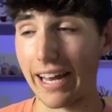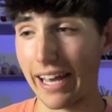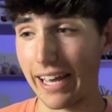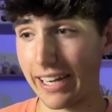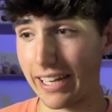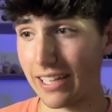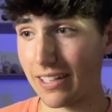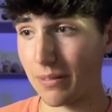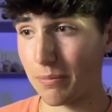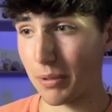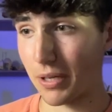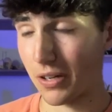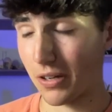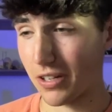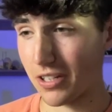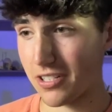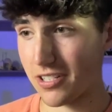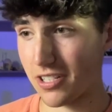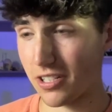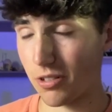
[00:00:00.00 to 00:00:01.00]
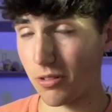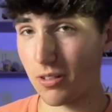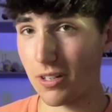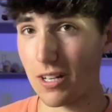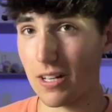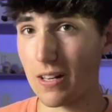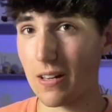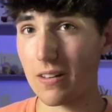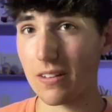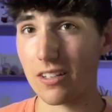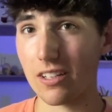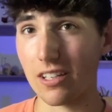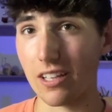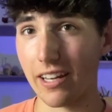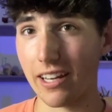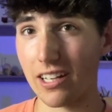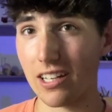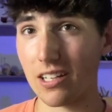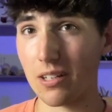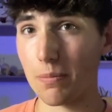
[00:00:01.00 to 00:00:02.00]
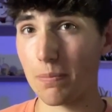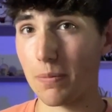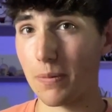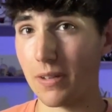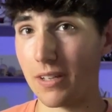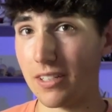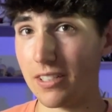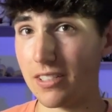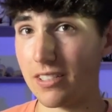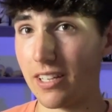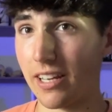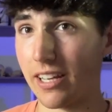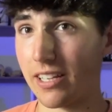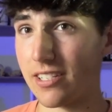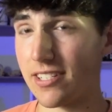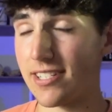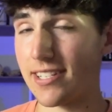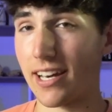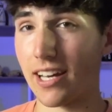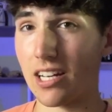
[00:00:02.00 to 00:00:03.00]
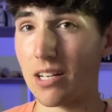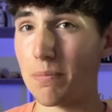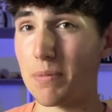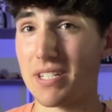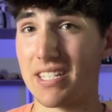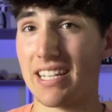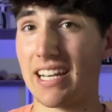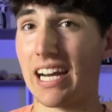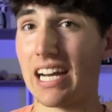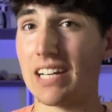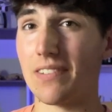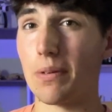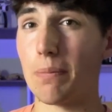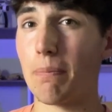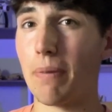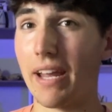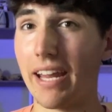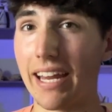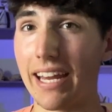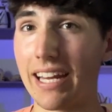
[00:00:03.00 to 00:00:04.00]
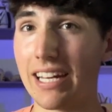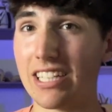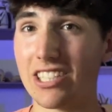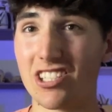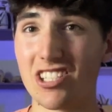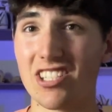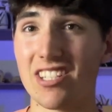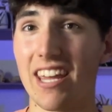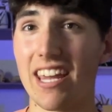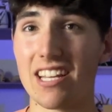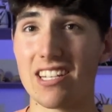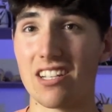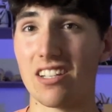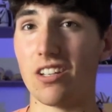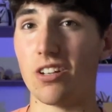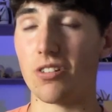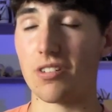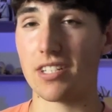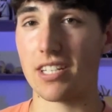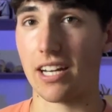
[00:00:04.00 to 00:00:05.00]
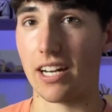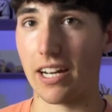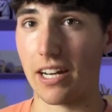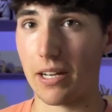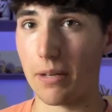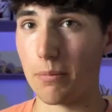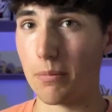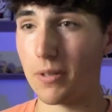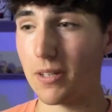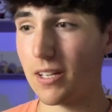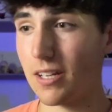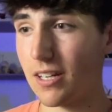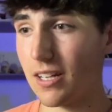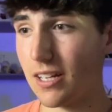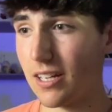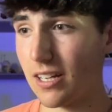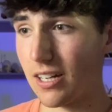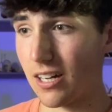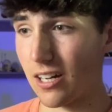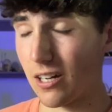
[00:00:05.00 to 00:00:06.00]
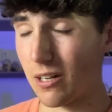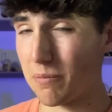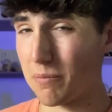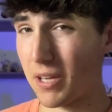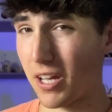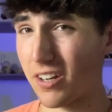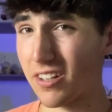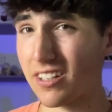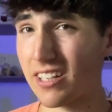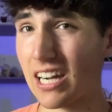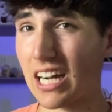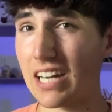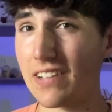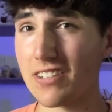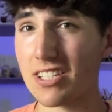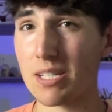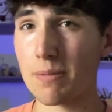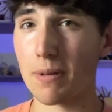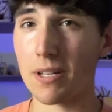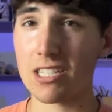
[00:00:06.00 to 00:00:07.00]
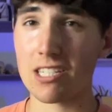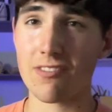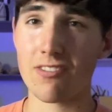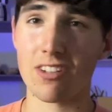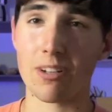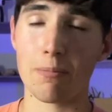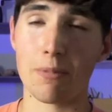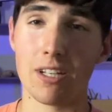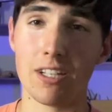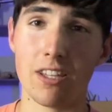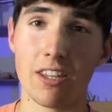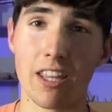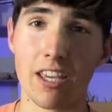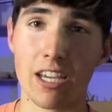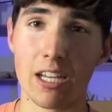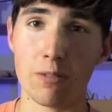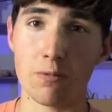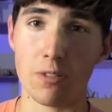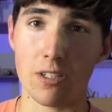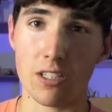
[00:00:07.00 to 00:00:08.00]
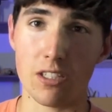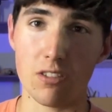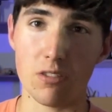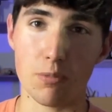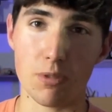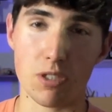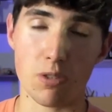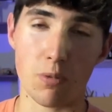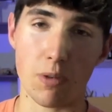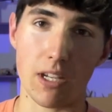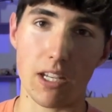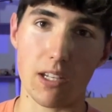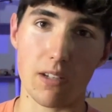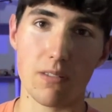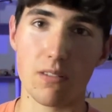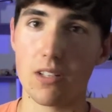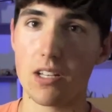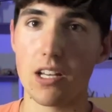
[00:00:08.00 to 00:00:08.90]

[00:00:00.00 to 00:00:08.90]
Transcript: at it, but also cleanup and setup is kind of a pain. It just takes a long time. They're kind of expensive. I mean, they can run you between